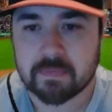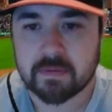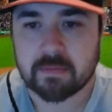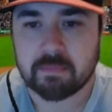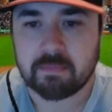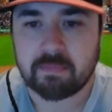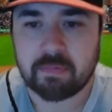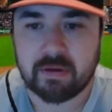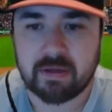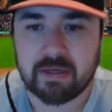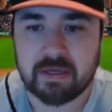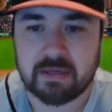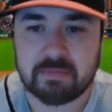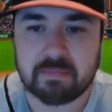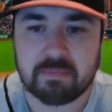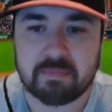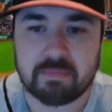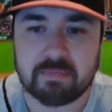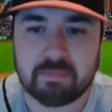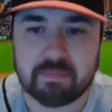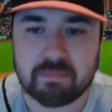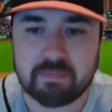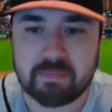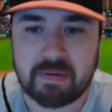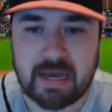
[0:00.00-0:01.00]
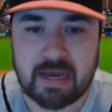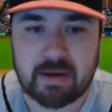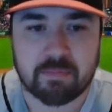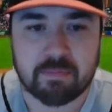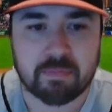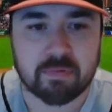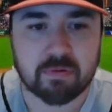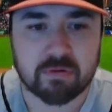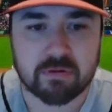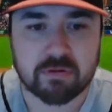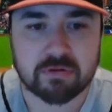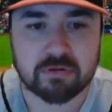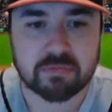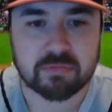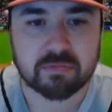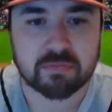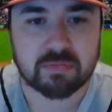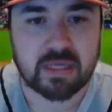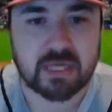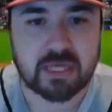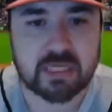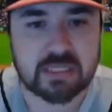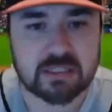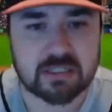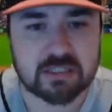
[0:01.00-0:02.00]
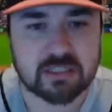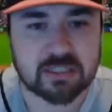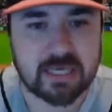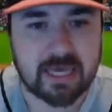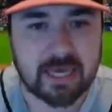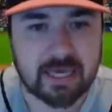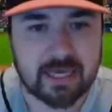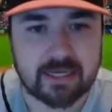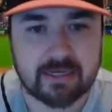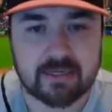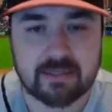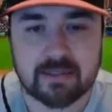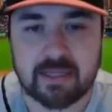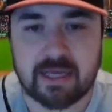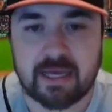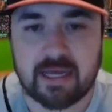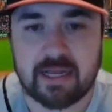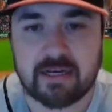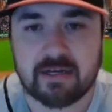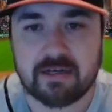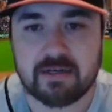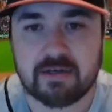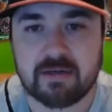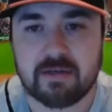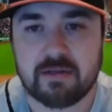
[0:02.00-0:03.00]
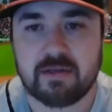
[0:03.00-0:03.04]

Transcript: But Pat Burrell has said that,